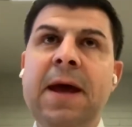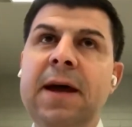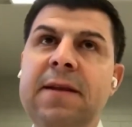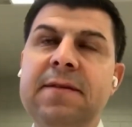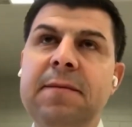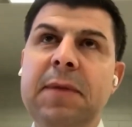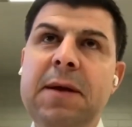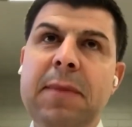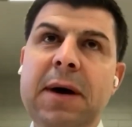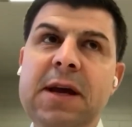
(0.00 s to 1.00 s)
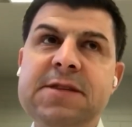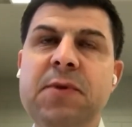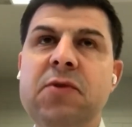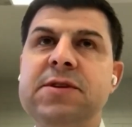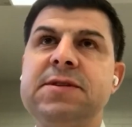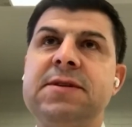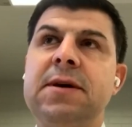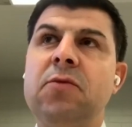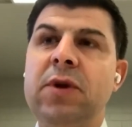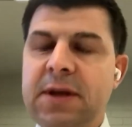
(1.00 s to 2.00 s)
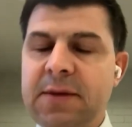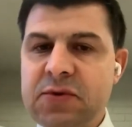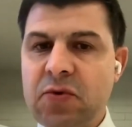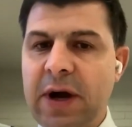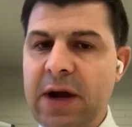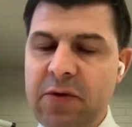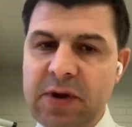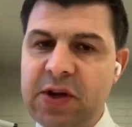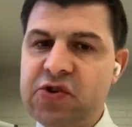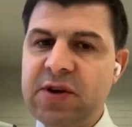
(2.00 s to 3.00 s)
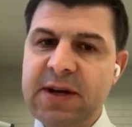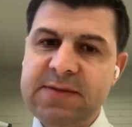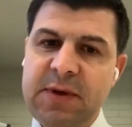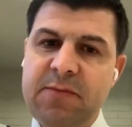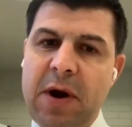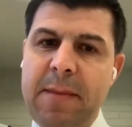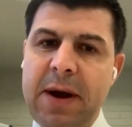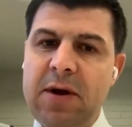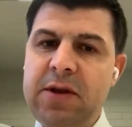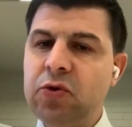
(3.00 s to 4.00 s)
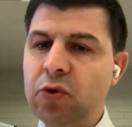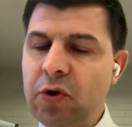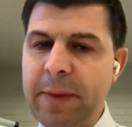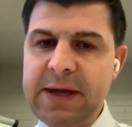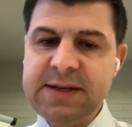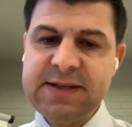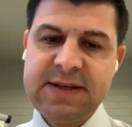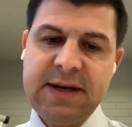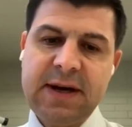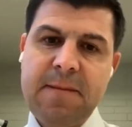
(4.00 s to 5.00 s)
And my experience when it comes to higher education has been primarily in two domains.